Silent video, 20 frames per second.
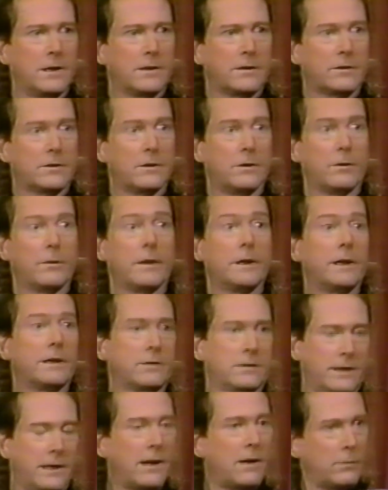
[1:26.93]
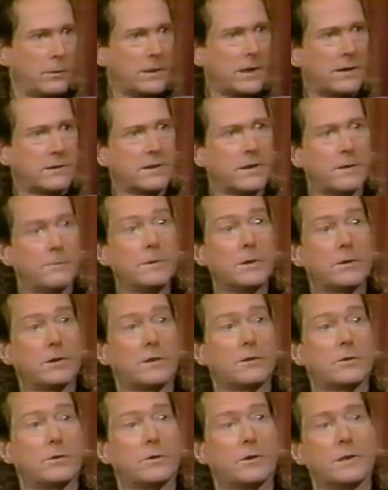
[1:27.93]
So the next day I went out to the
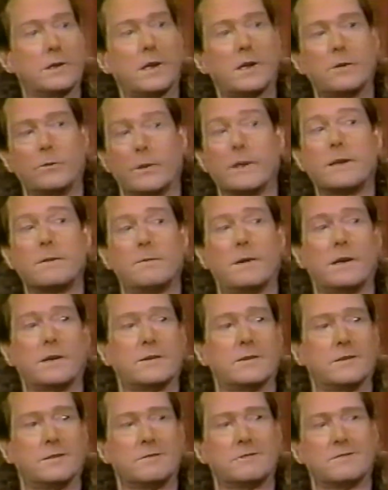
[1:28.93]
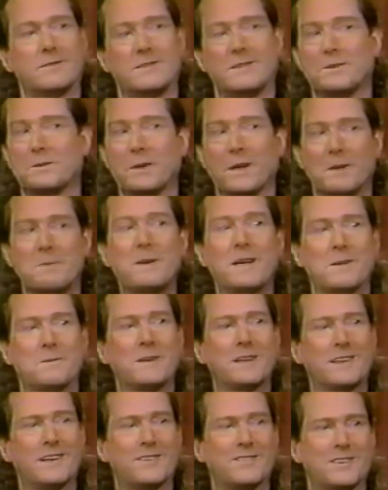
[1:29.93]
music store and got a Rickenbacker, and it really made a
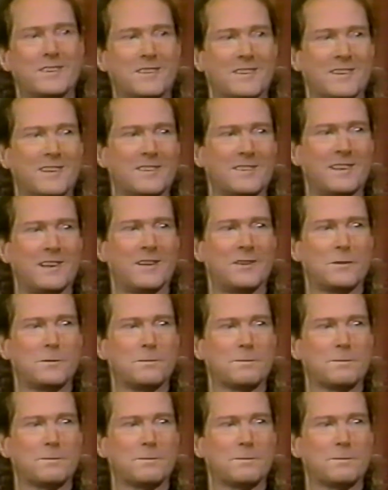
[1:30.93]
big difference in the sound.